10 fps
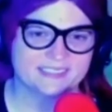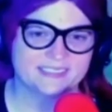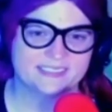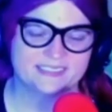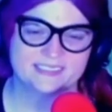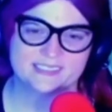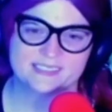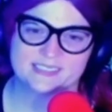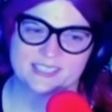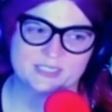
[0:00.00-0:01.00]
It
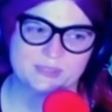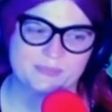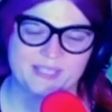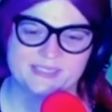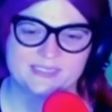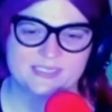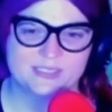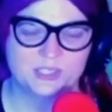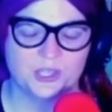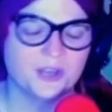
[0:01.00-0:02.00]
kind of spans,
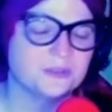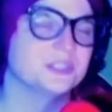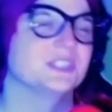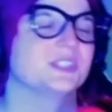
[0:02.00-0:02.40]
it's genre